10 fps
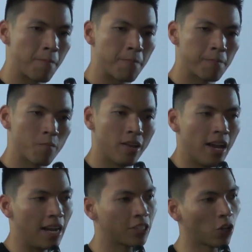
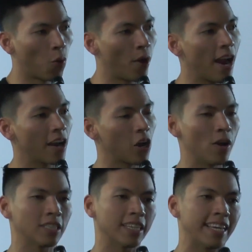And so we are
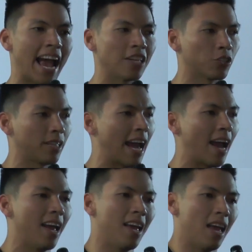going to cancel
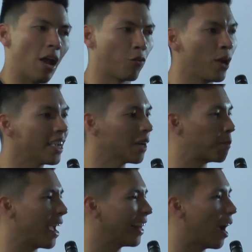that. If we
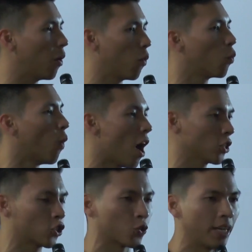could bail out
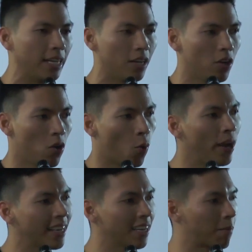Wall Street,
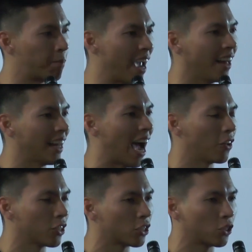we could bail
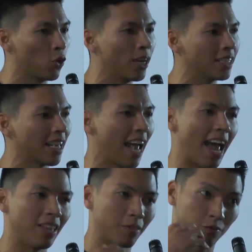out the students
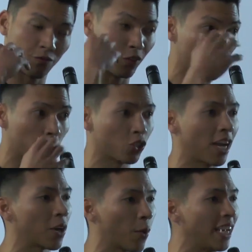and future
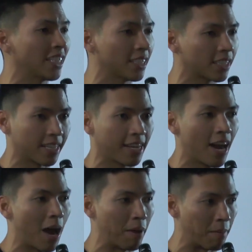generations to
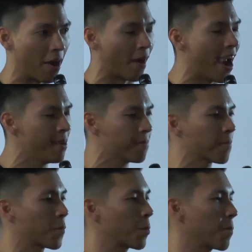come. Am I right?
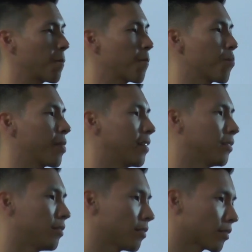
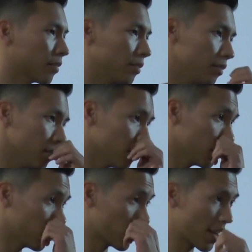
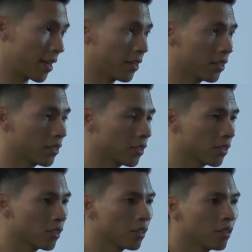
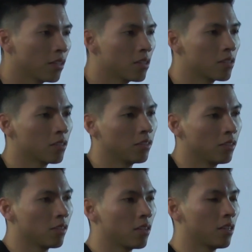
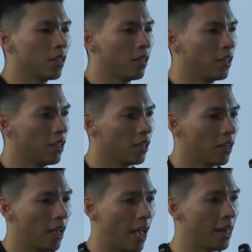
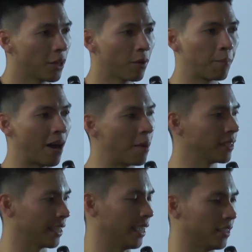Yeah! And the
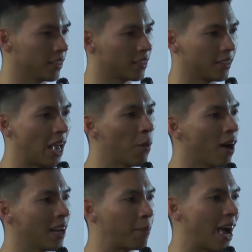Republicans, they
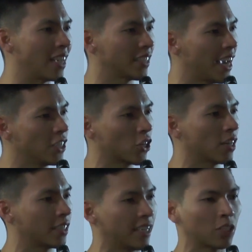want to pass
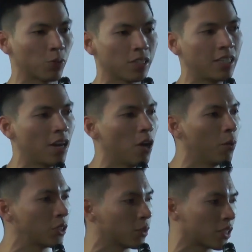HR
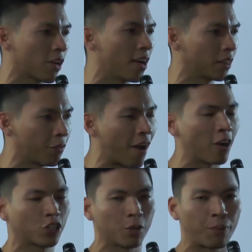610, which would start the
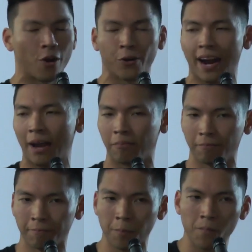voucher program.
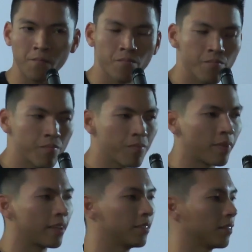
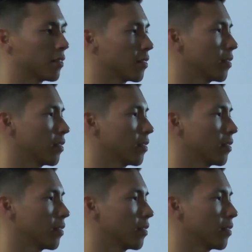Ooh.